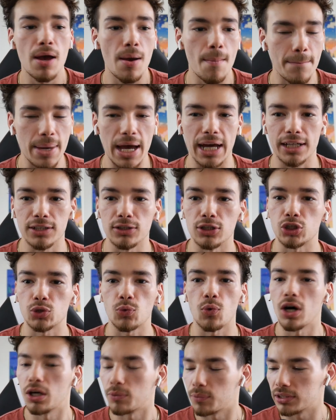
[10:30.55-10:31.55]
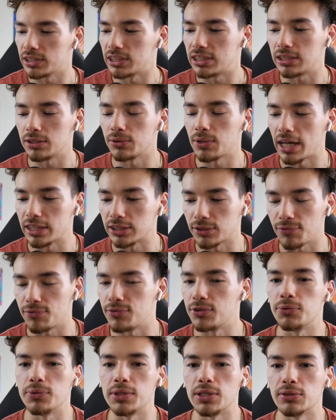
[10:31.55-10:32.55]
back in the squad while he still has a
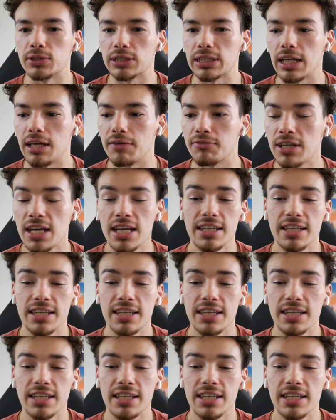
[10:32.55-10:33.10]
few years left.